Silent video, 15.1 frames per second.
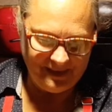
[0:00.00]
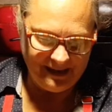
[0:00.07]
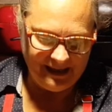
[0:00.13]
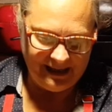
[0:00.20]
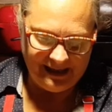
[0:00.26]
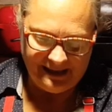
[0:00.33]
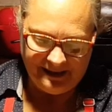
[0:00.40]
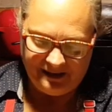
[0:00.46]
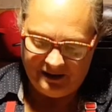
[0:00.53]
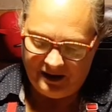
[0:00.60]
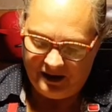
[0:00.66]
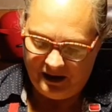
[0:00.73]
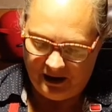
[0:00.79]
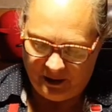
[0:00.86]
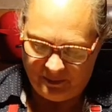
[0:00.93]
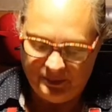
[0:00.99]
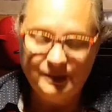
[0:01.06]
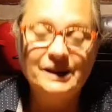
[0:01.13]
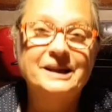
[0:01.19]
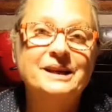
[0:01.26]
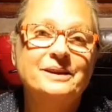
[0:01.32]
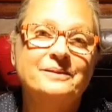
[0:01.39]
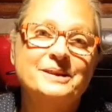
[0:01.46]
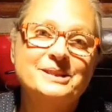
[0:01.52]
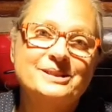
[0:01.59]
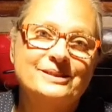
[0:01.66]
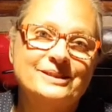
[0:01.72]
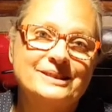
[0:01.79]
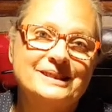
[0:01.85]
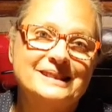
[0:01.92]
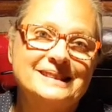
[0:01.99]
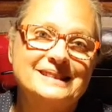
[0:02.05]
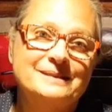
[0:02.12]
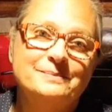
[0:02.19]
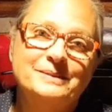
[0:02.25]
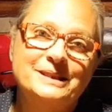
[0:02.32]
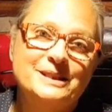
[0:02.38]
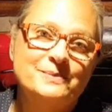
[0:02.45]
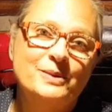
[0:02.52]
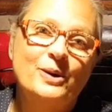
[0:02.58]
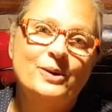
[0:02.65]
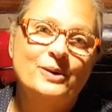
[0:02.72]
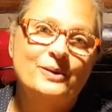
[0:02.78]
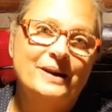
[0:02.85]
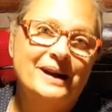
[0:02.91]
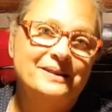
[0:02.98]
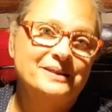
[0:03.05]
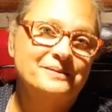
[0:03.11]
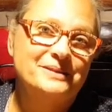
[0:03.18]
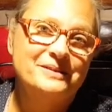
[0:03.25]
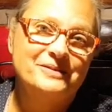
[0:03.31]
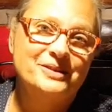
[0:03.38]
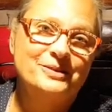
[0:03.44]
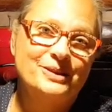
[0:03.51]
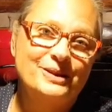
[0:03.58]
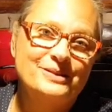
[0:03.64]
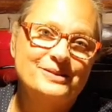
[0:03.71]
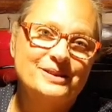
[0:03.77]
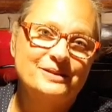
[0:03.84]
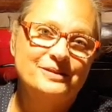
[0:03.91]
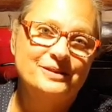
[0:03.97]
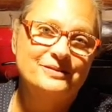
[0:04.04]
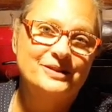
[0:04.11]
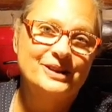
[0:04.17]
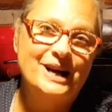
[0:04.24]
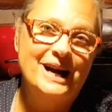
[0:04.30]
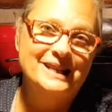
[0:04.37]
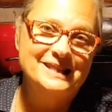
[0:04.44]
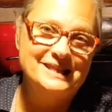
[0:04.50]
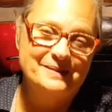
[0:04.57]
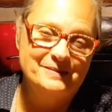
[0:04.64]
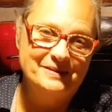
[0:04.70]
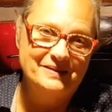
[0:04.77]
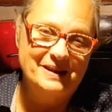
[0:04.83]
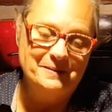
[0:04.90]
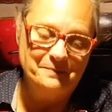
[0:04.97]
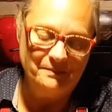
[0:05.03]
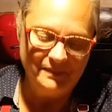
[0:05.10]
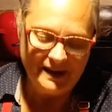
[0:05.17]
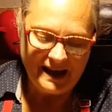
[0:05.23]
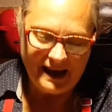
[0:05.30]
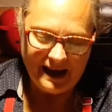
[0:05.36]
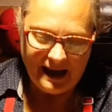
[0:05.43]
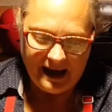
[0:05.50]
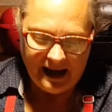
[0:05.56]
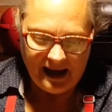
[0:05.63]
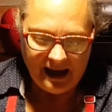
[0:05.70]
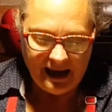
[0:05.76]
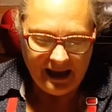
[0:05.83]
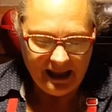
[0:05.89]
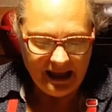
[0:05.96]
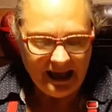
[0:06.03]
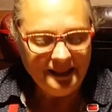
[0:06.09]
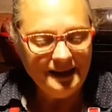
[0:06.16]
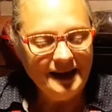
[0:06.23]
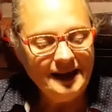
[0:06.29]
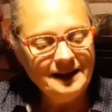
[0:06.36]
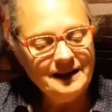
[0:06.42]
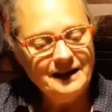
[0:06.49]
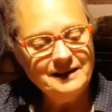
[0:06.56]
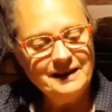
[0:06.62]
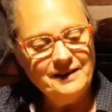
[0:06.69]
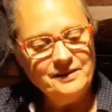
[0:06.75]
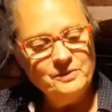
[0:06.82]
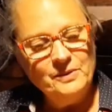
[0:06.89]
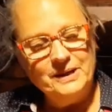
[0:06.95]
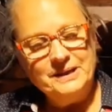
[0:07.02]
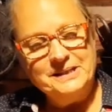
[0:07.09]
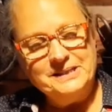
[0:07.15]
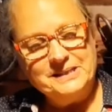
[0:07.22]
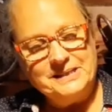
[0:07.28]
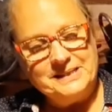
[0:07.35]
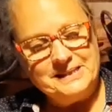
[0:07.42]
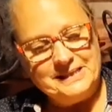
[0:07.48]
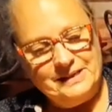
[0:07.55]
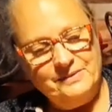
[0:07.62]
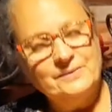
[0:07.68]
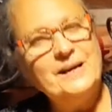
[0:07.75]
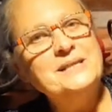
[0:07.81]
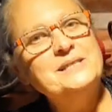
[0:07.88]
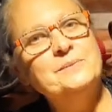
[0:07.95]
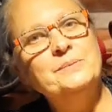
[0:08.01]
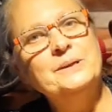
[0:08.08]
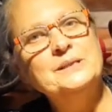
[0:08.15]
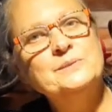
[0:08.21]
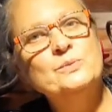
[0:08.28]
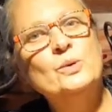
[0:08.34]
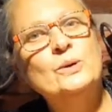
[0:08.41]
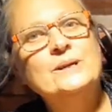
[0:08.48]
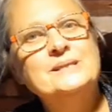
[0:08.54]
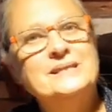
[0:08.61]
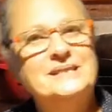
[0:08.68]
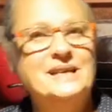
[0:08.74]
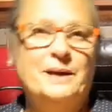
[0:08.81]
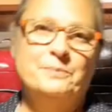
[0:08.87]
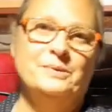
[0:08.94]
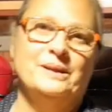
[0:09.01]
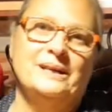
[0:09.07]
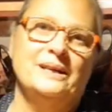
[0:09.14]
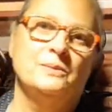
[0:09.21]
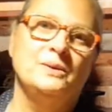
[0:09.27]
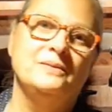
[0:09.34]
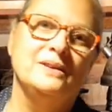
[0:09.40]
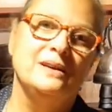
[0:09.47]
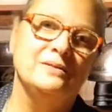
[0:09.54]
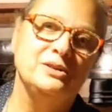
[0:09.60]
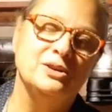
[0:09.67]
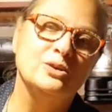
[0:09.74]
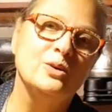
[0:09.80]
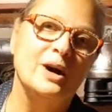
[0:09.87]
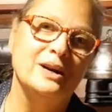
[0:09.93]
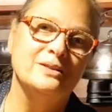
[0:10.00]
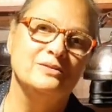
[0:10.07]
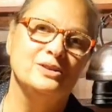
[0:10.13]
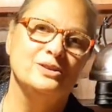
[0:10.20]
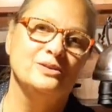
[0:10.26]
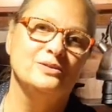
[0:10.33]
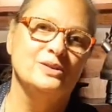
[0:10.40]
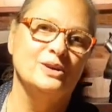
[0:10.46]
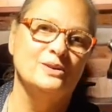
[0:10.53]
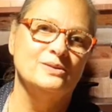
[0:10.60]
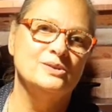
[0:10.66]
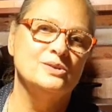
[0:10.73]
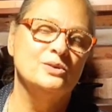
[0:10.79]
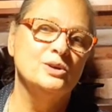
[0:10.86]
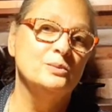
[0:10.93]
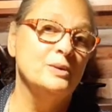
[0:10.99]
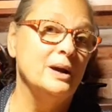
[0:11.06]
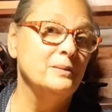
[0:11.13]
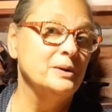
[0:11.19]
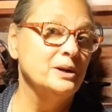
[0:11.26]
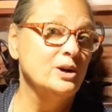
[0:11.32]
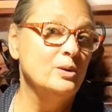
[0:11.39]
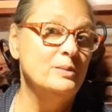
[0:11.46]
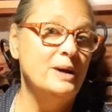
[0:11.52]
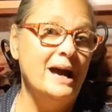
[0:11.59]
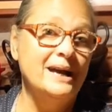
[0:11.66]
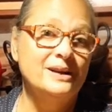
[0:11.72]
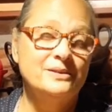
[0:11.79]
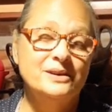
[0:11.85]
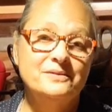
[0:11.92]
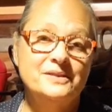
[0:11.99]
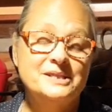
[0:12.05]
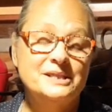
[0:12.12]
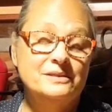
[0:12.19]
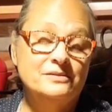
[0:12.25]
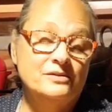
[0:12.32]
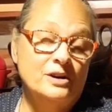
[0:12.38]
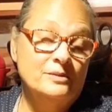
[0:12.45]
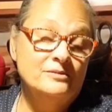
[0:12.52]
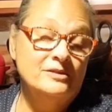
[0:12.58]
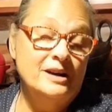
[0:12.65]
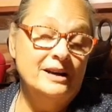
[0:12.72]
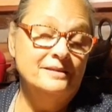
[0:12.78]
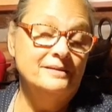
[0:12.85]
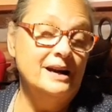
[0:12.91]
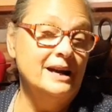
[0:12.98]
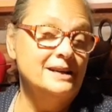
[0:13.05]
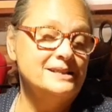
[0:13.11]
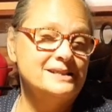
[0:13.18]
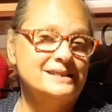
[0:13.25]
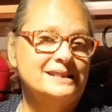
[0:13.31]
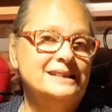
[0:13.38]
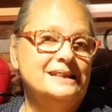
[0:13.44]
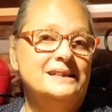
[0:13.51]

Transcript: And there are plenty of resources. Please poke around and review those if you've forgotten some of them. And then another one is to see recipes more as a template, and we've given you quite a few of those. So you might want to go back and revisit farm fried rice,